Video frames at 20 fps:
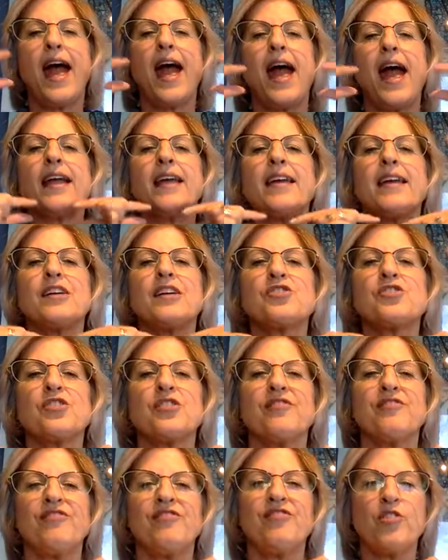And get
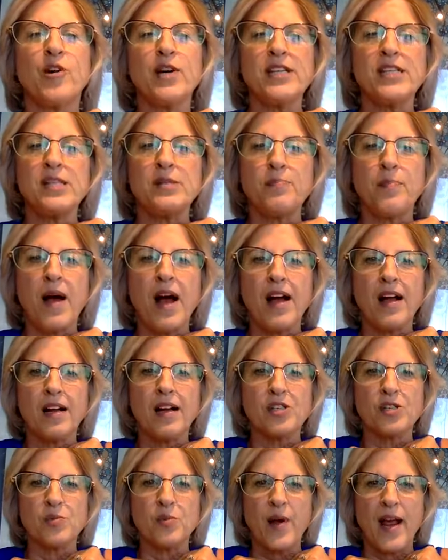your voice
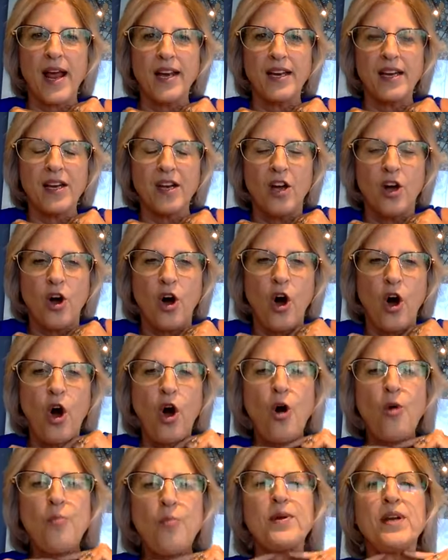box ready,
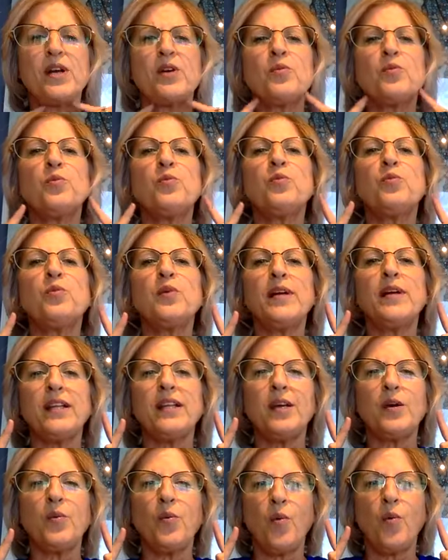open it
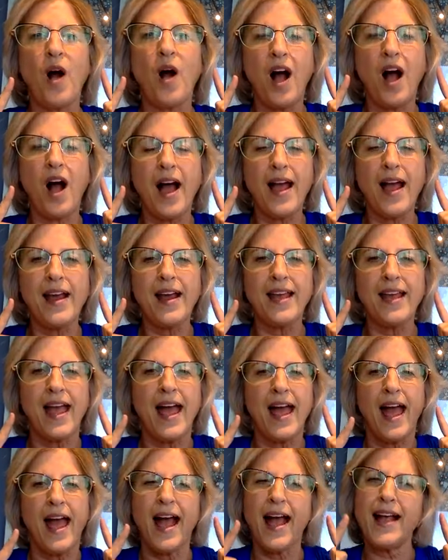really wide,
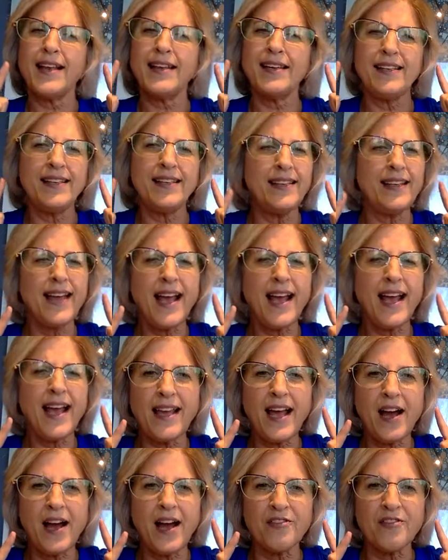and yell
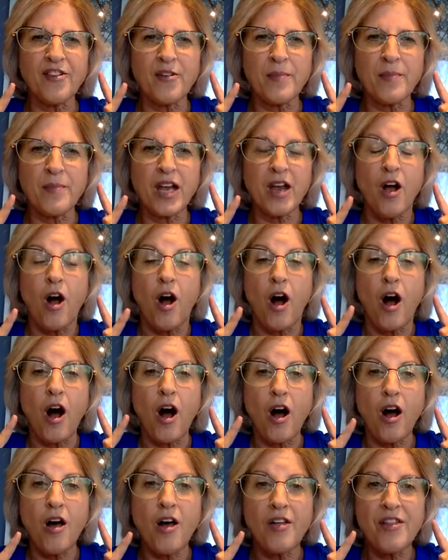out for me
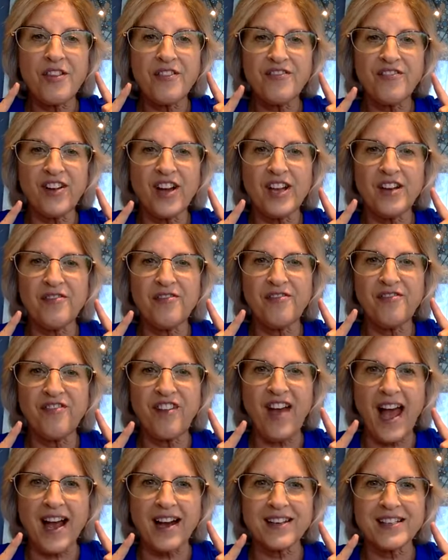all the fun
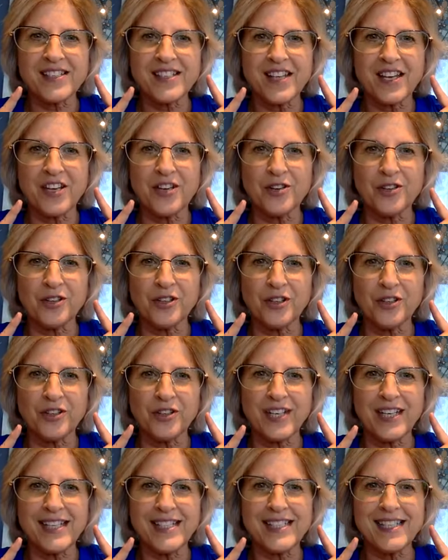facts that you're
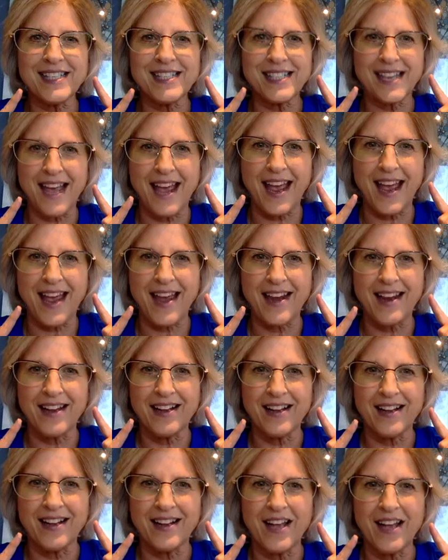learning today.
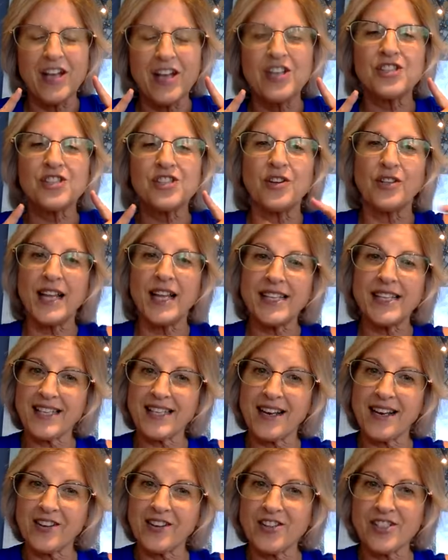So let's
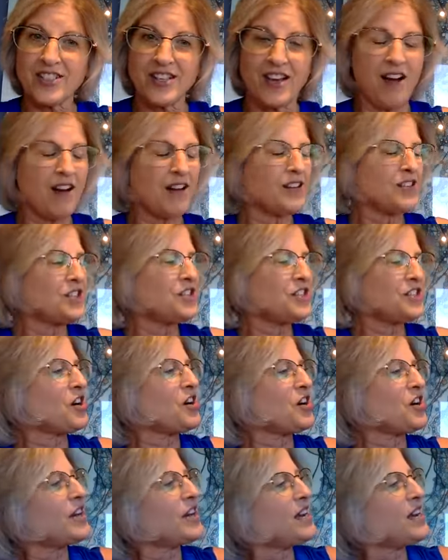get our song
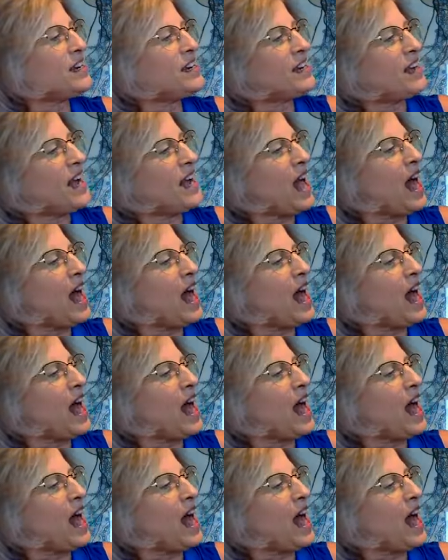started.